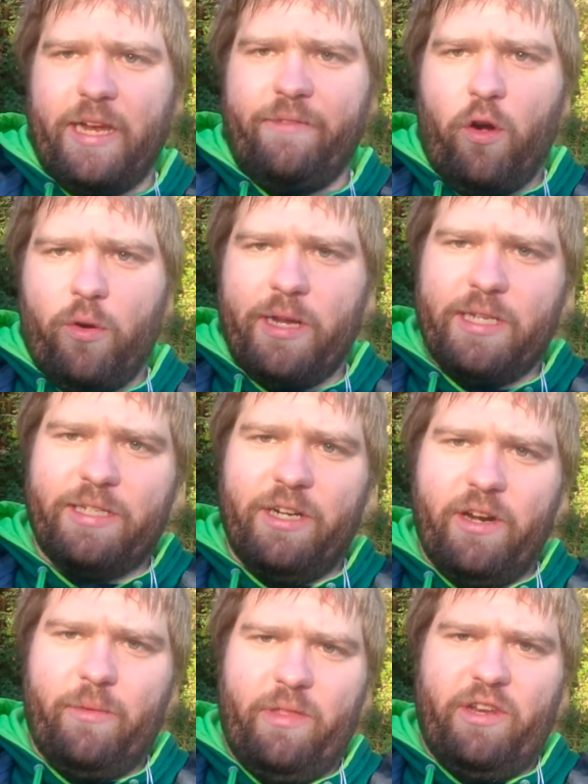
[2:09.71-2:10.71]
I've always
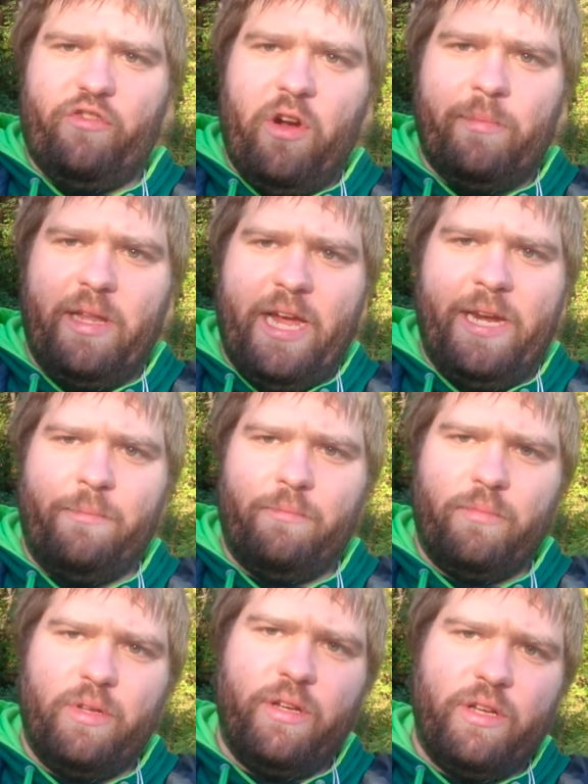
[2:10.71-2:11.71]
started with a drum
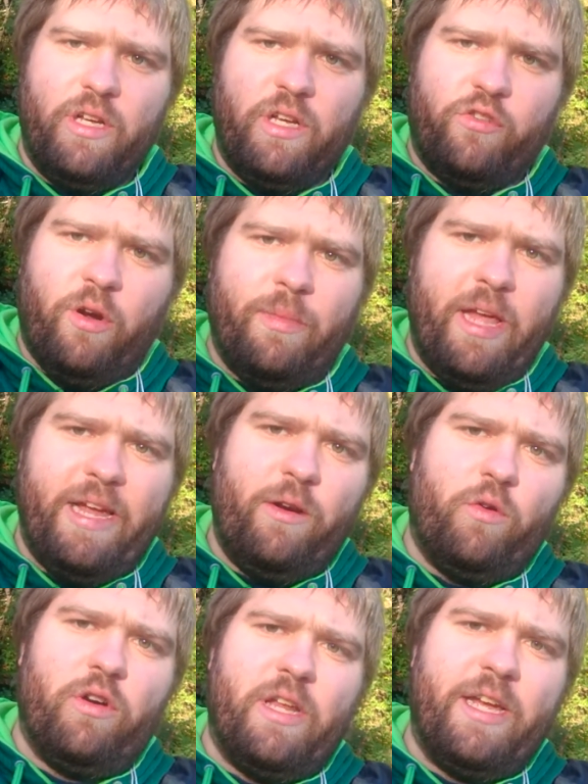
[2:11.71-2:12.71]
line
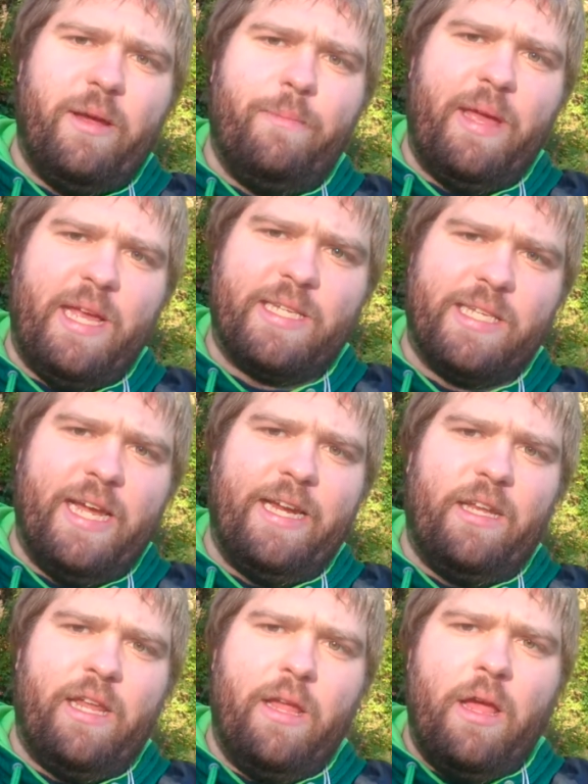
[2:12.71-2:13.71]
or like a bass
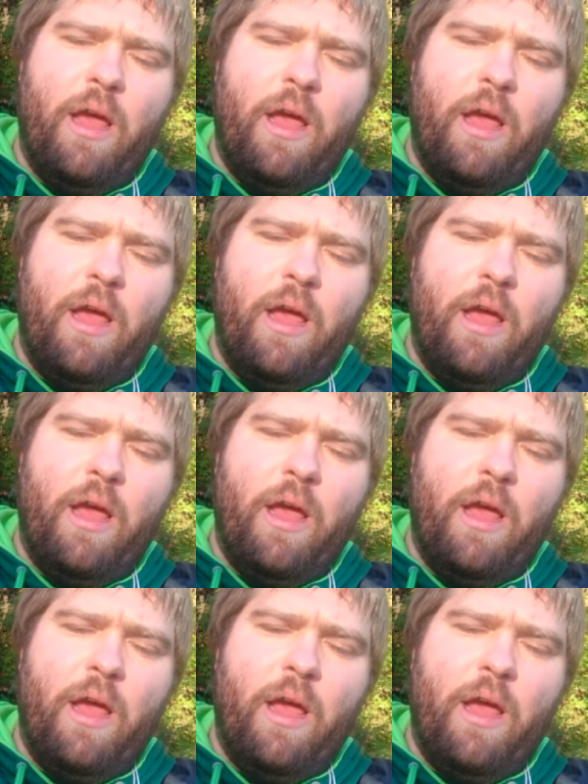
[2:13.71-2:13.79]
line,